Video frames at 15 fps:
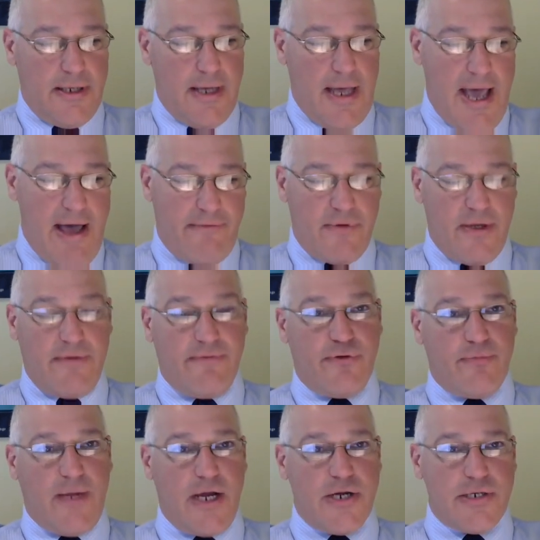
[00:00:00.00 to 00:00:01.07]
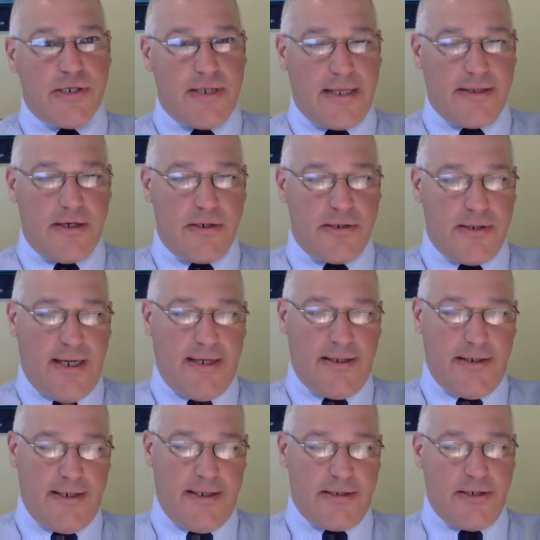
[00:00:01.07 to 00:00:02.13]
have information that they
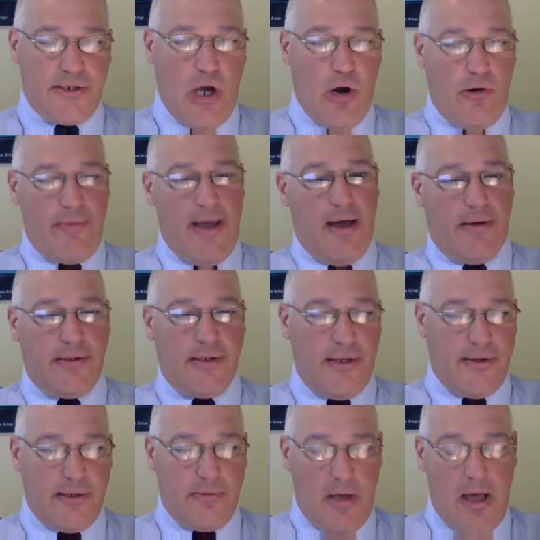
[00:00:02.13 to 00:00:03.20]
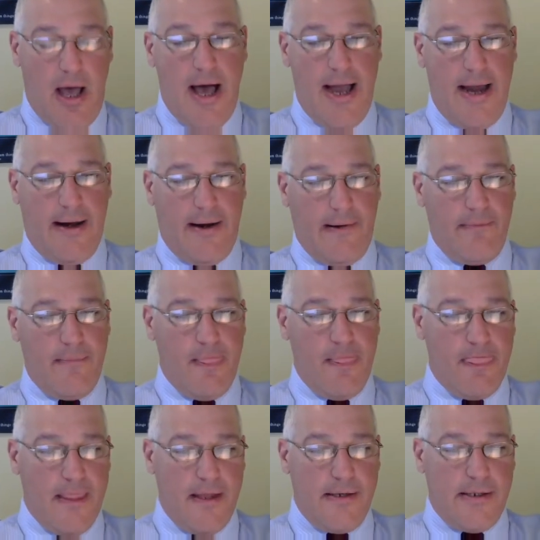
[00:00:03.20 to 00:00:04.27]
need to know about, nothing higher.
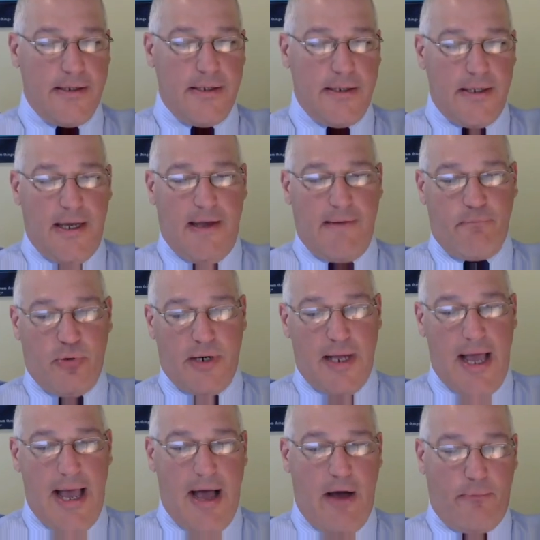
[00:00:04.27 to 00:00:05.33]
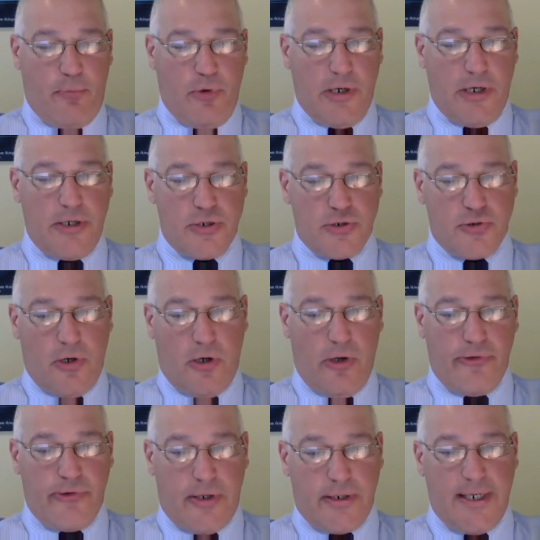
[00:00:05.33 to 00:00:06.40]
Input-output controls
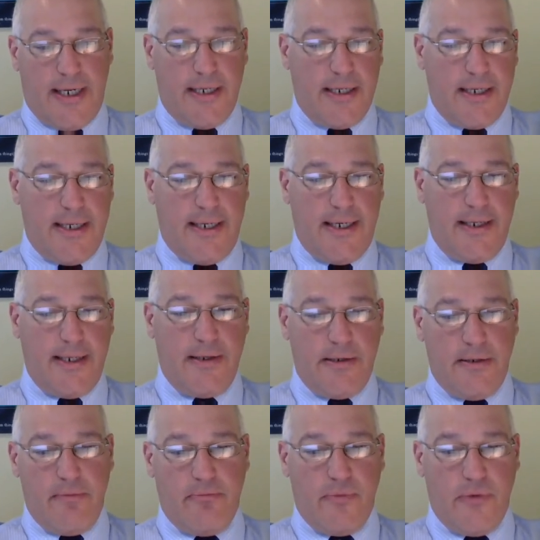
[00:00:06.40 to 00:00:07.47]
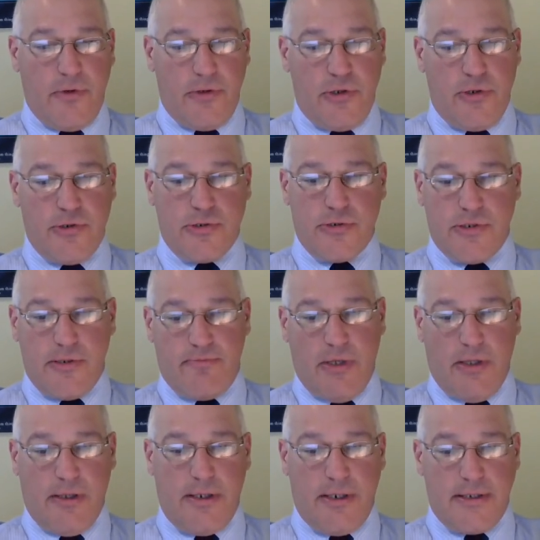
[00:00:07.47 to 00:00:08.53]
are dedicated users'
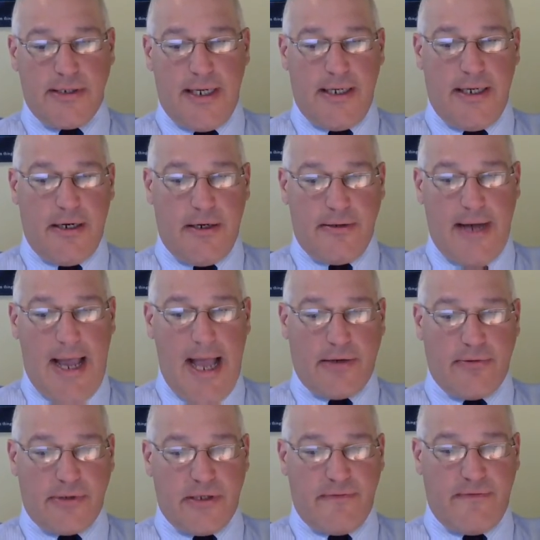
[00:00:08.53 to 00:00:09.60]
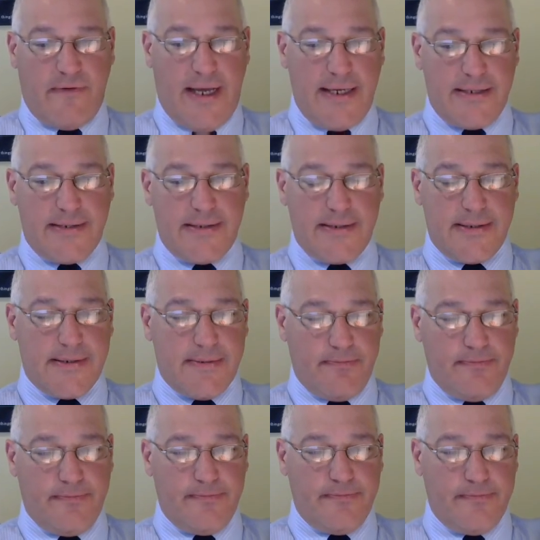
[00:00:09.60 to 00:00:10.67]
ability to interact with devices.
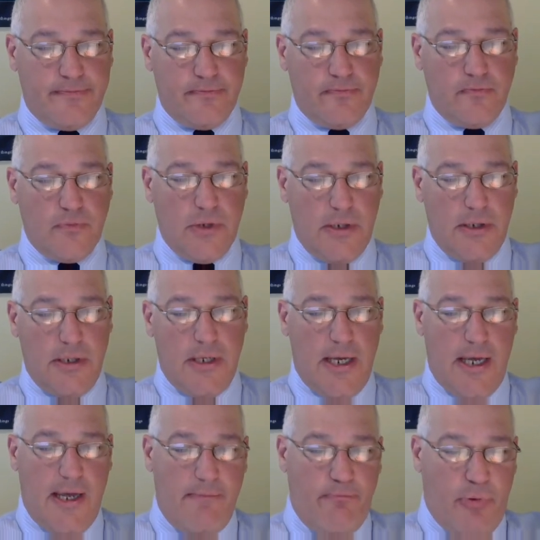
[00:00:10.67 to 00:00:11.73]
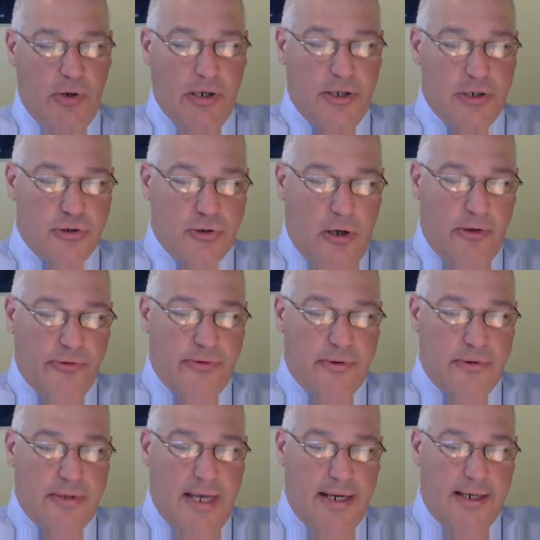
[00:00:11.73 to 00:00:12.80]
Input controls
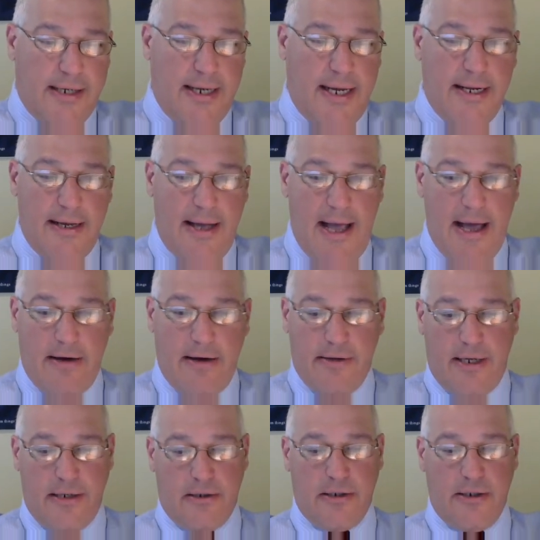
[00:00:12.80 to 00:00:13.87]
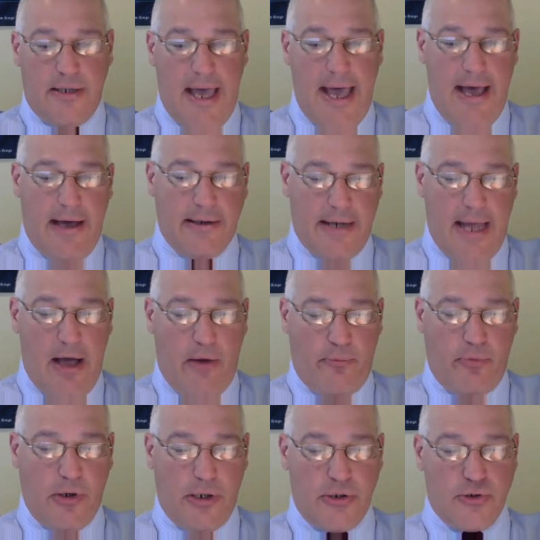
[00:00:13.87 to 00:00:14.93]
dedicate how they're going to
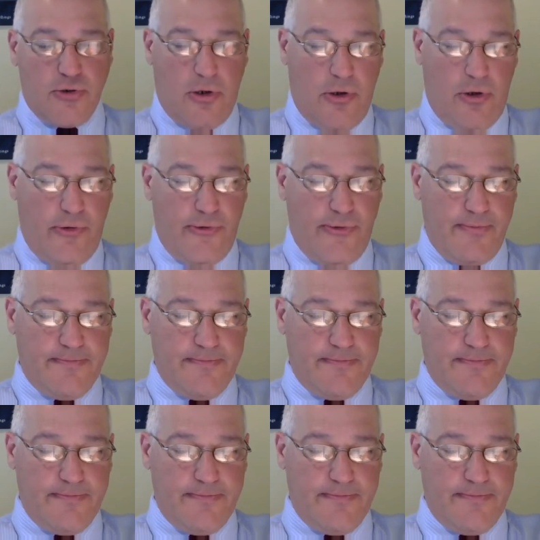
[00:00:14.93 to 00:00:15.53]
output controls.